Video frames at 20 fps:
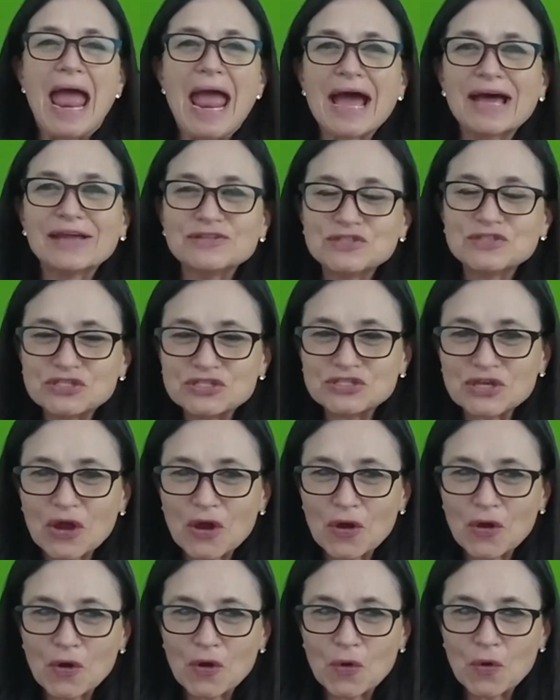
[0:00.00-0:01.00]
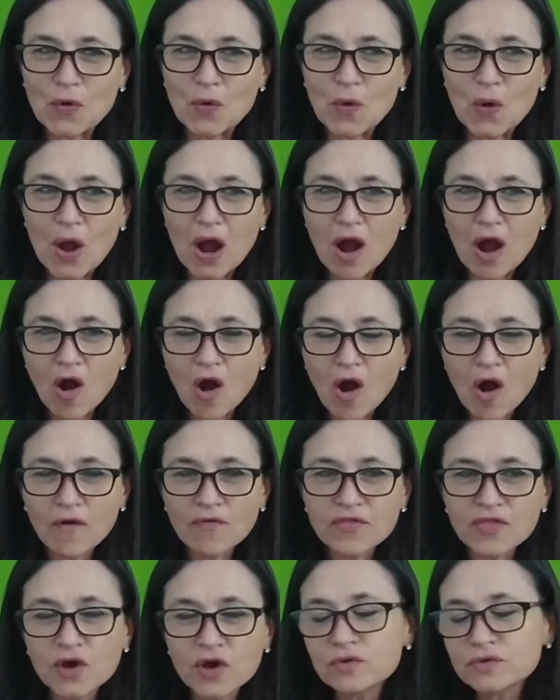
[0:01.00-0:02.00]
And so
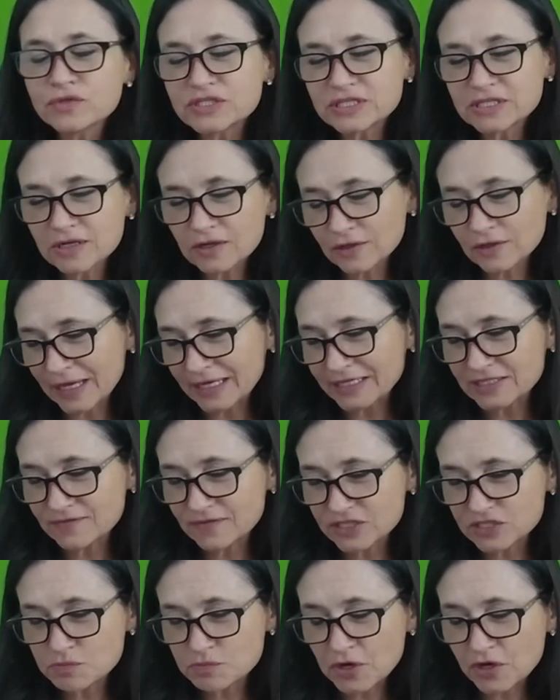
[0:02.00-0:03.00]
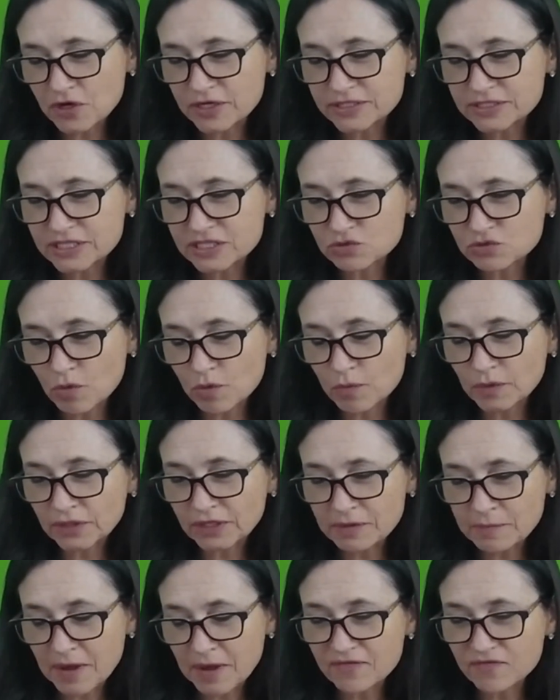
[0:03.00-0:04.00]
those collective experiences were
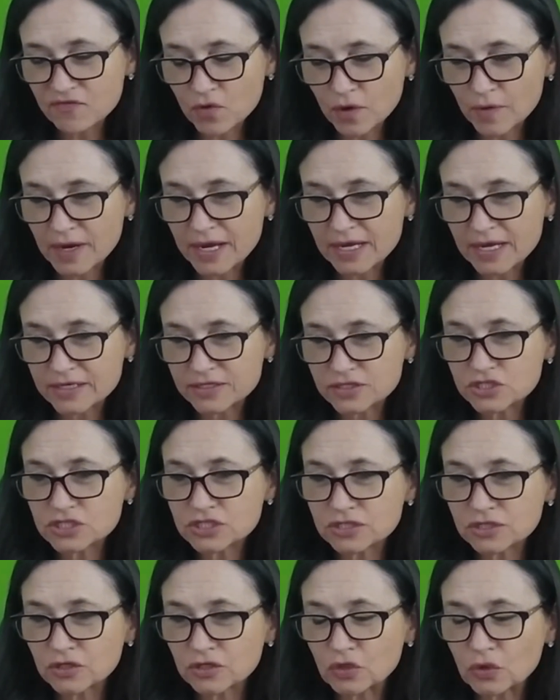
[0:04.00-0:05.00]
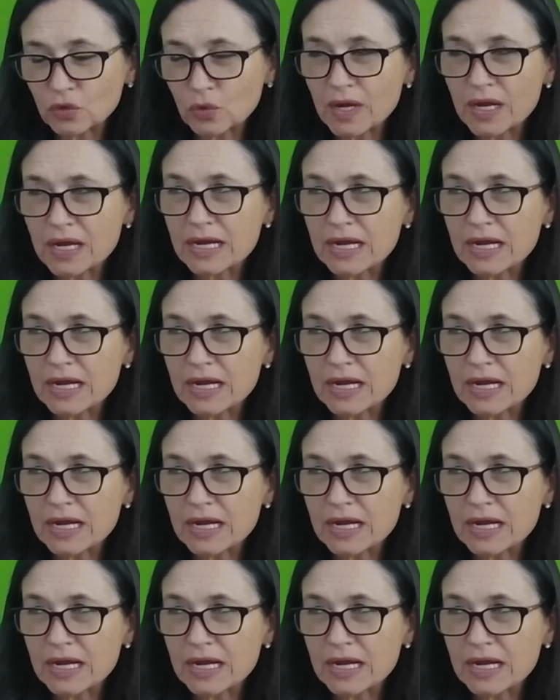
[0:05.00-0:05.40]
really my foray into